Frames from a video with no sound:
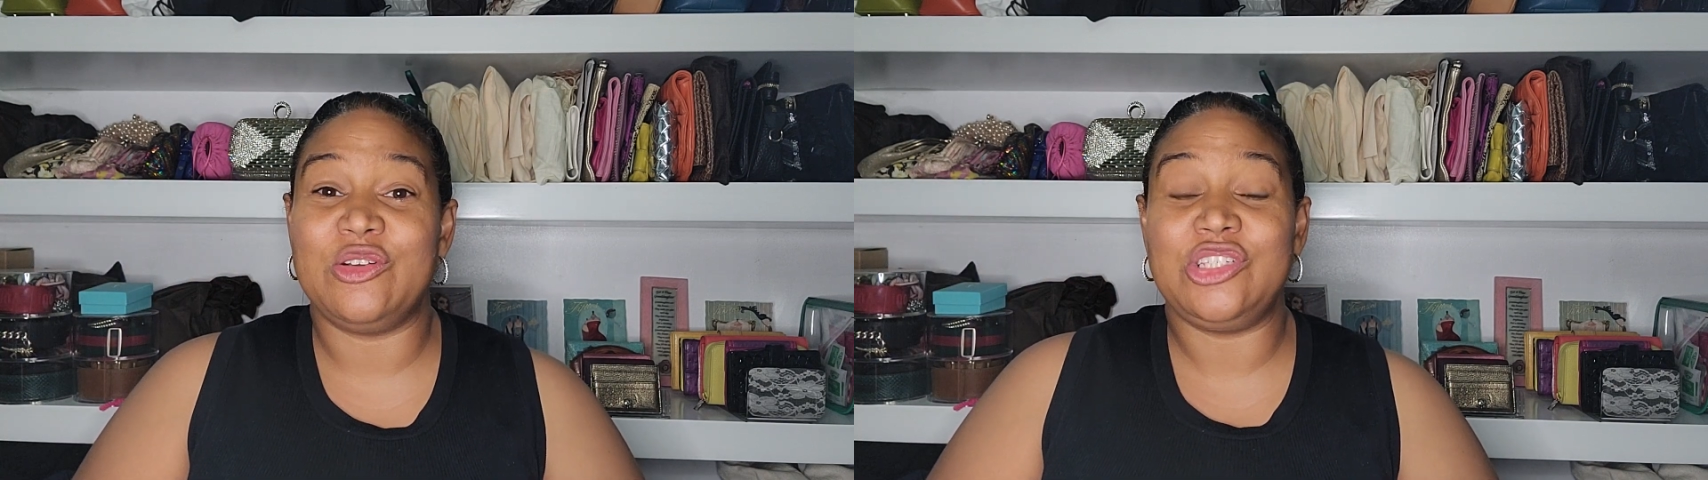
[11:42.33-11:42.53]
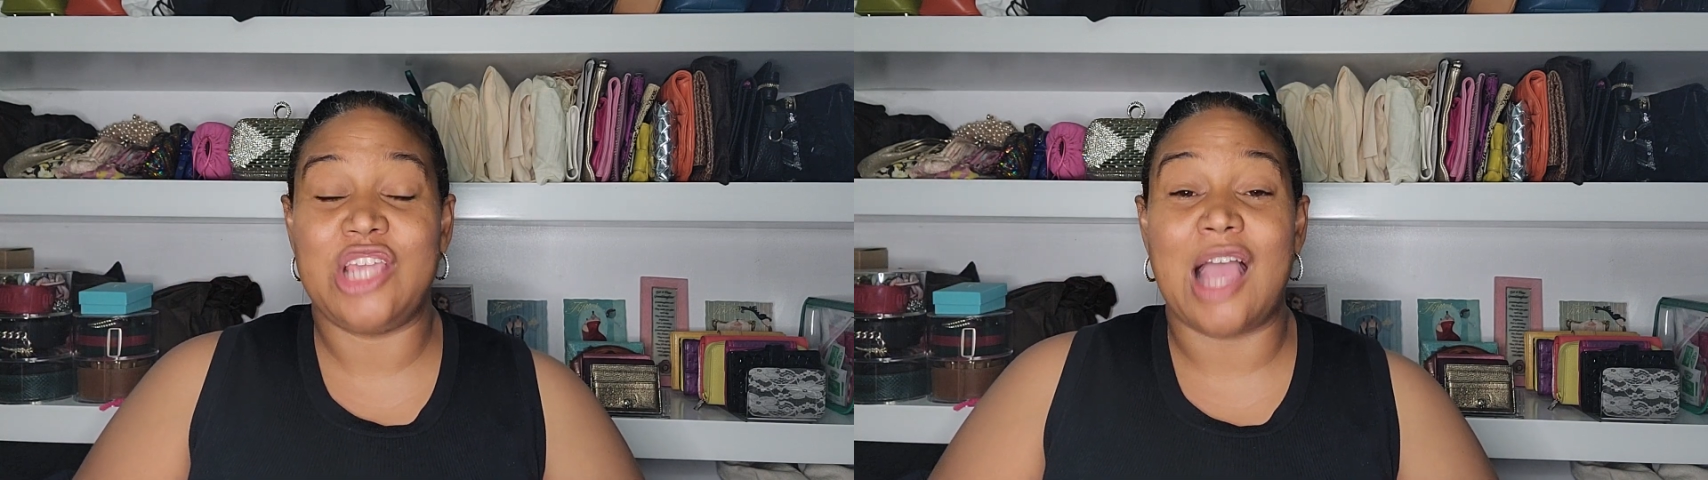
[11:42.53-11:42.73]

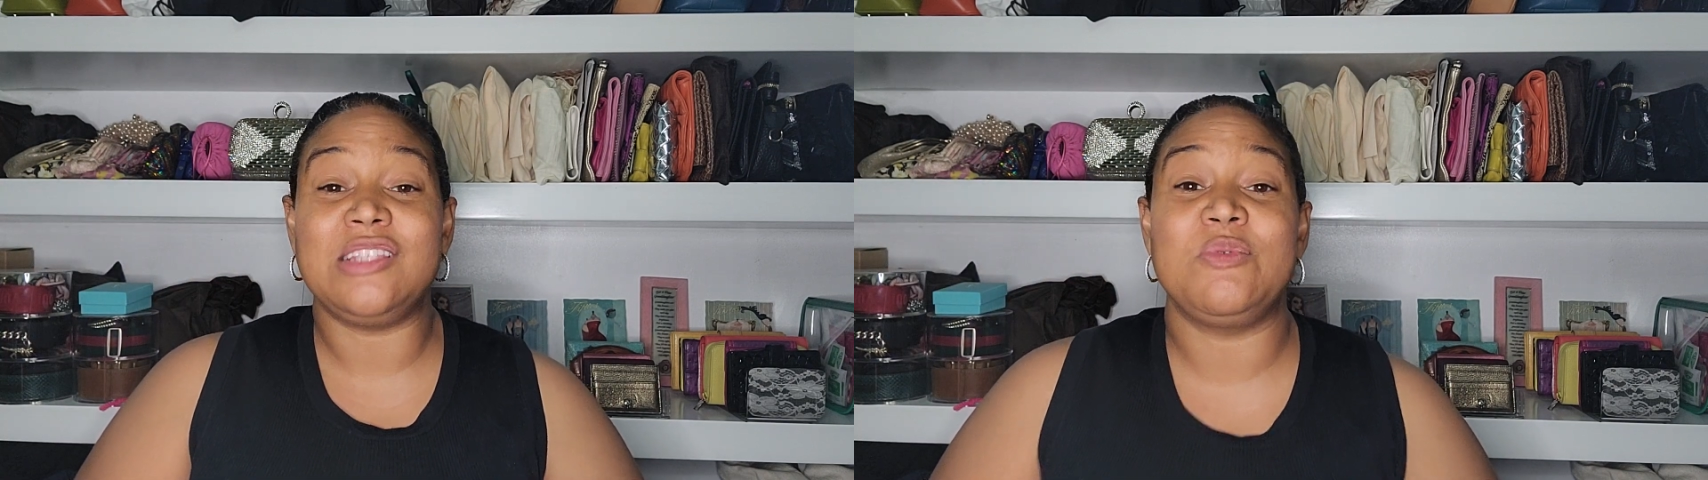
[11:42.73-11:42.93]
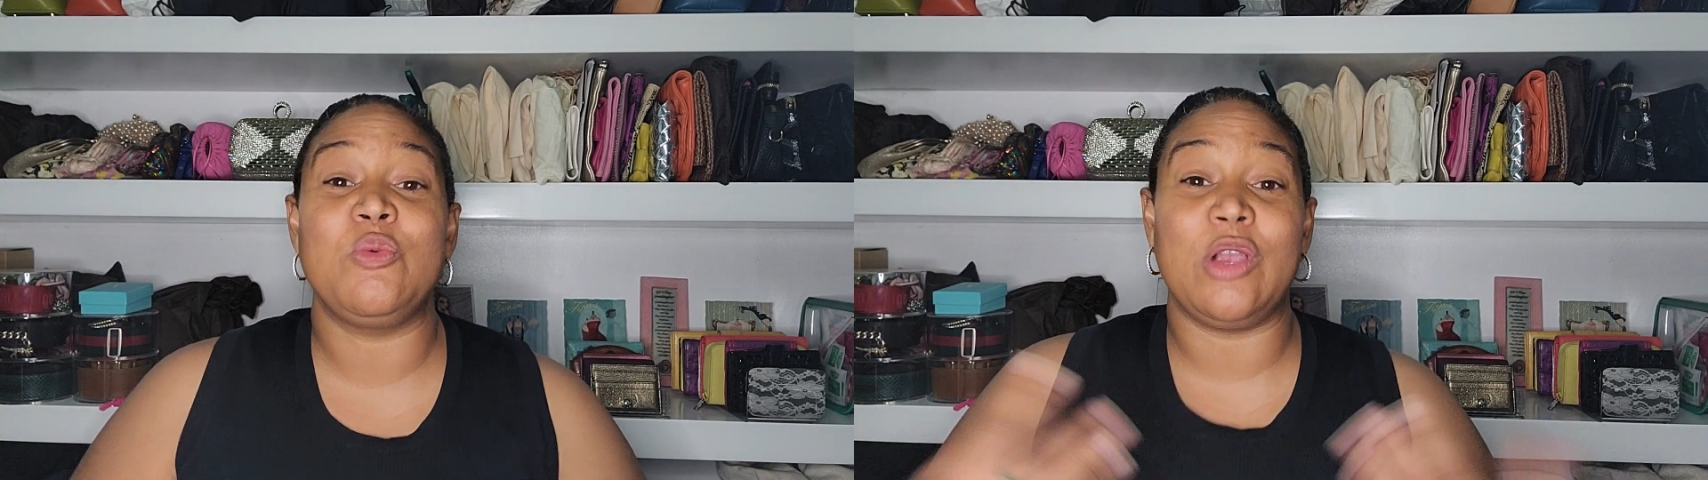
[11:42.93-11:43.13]
she
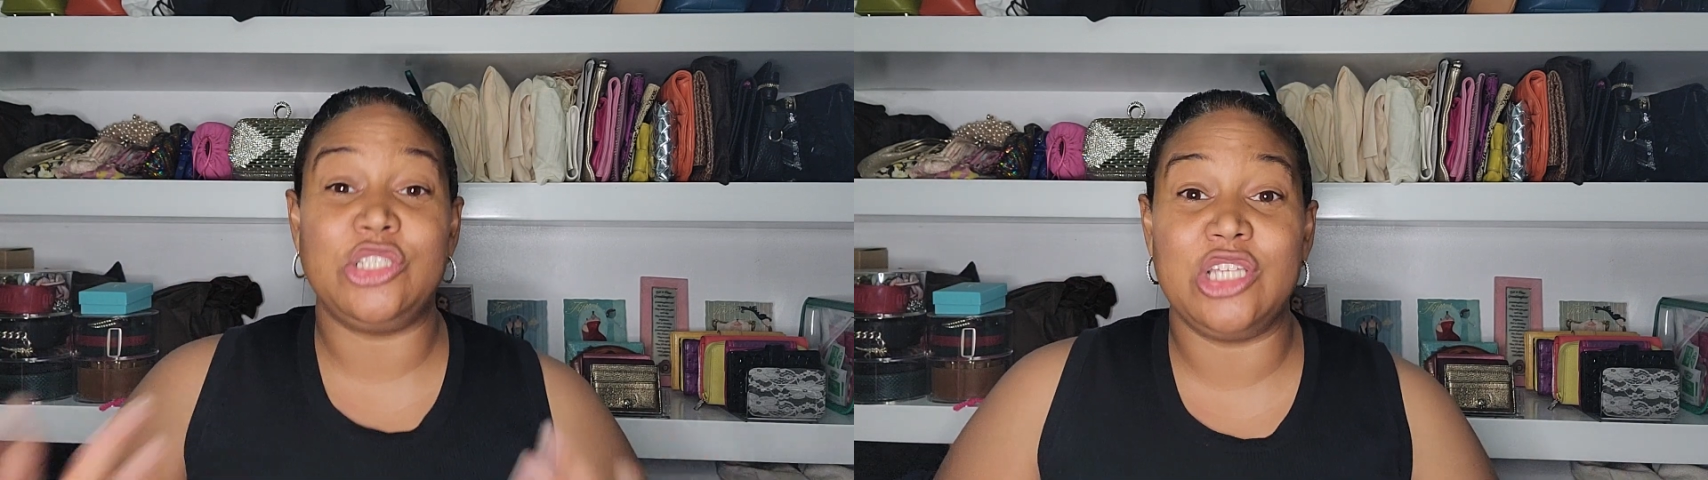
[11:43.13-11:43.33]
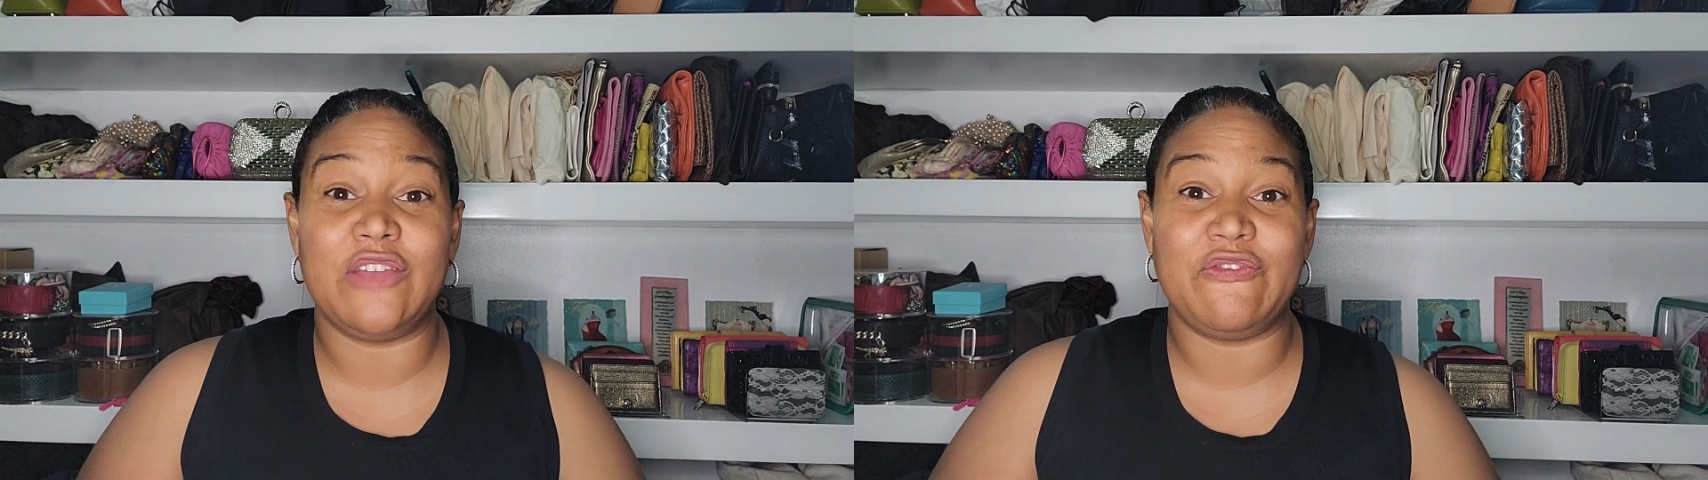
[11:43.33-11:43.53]
asked me where
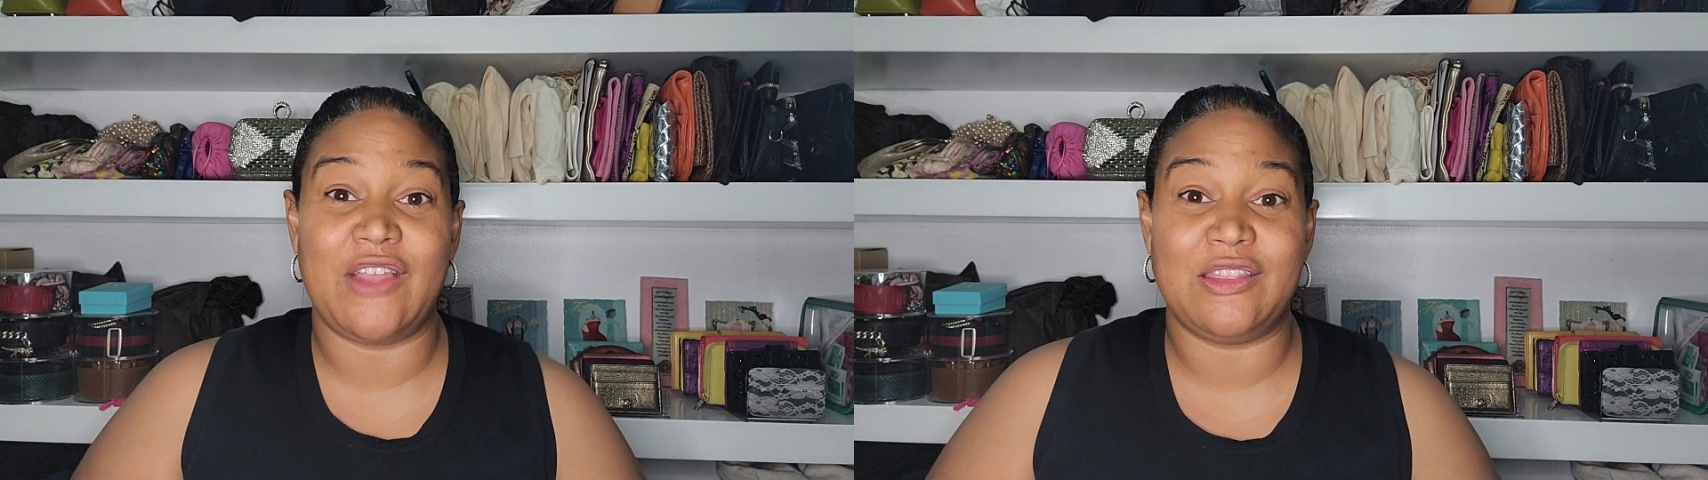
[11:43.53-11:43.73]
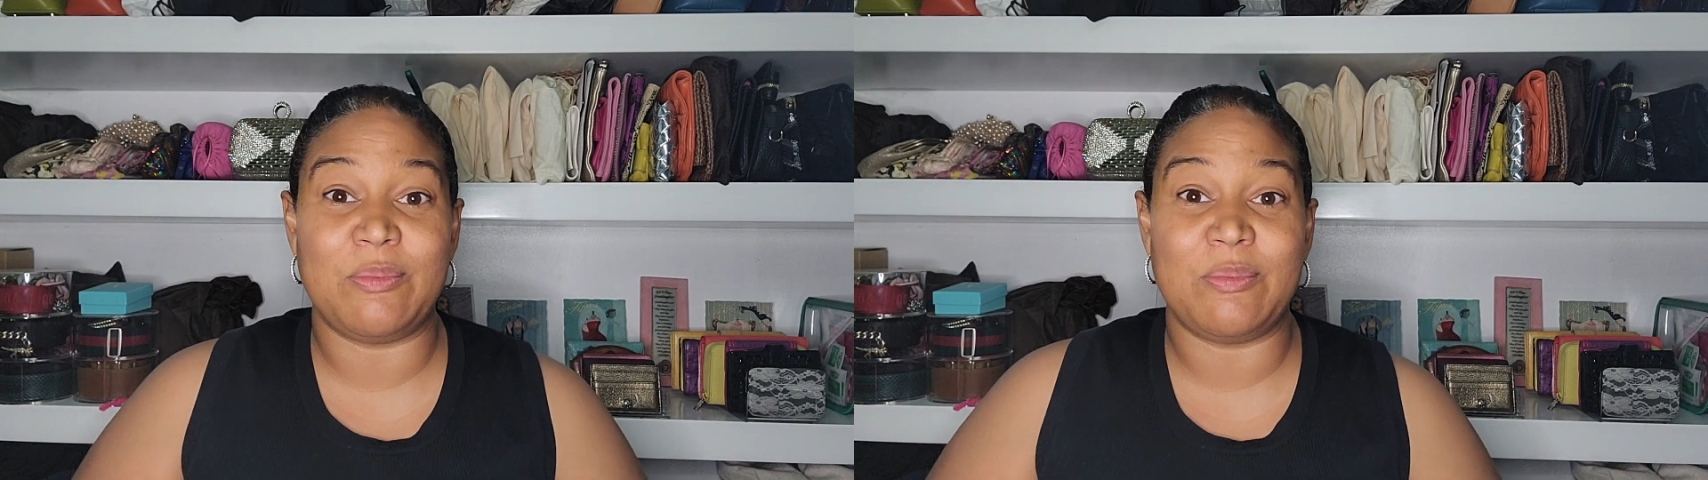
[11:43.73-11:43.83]
she could find